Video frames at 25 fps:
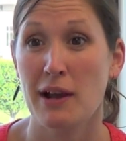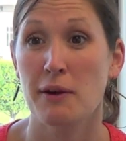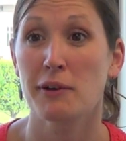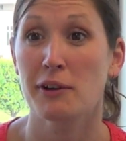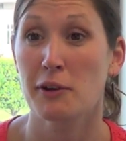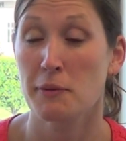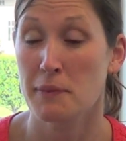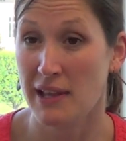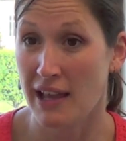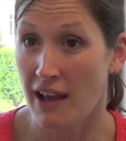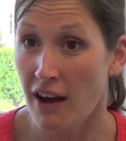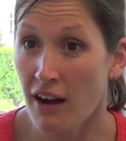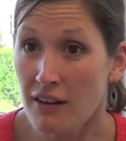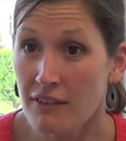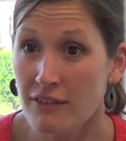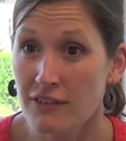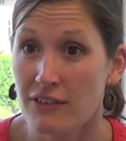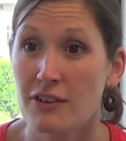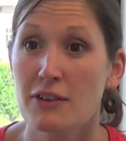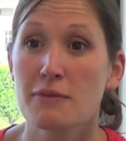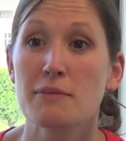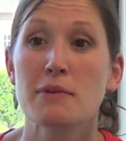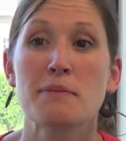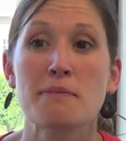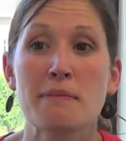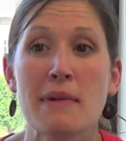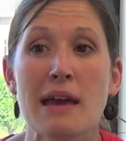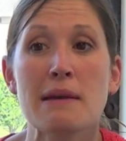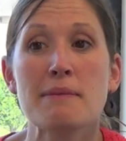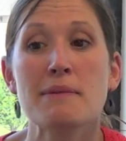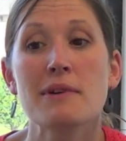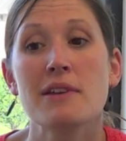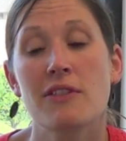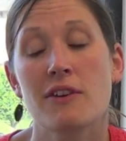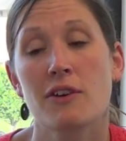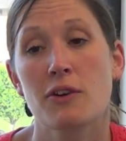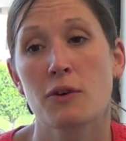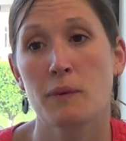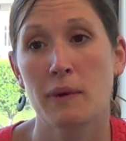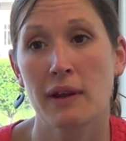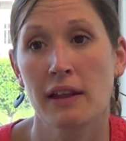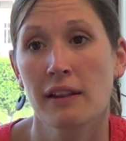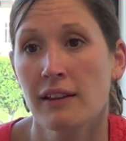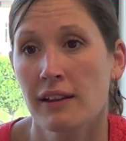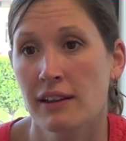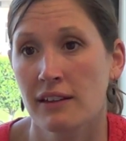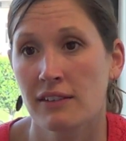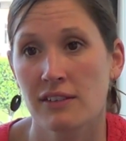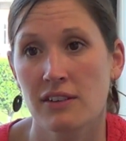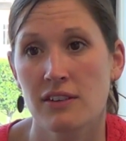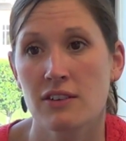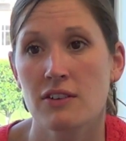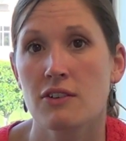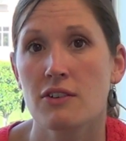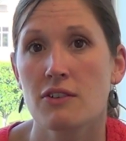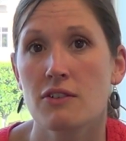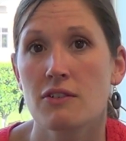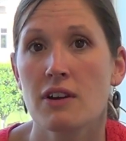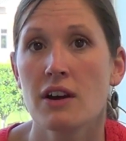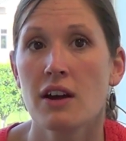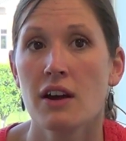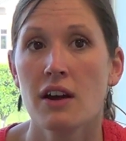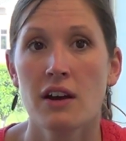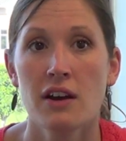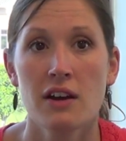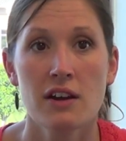and it could be helpful, but maybe they're willing to